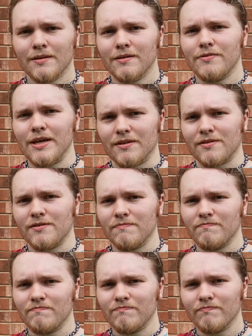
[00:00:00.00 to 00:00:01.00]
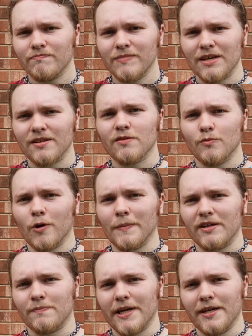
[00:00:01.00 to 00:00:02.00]
This is more
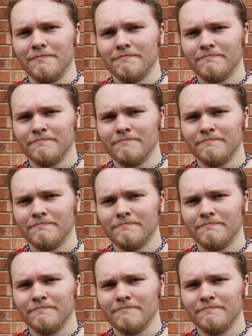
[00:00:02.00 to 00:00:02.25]
my speed.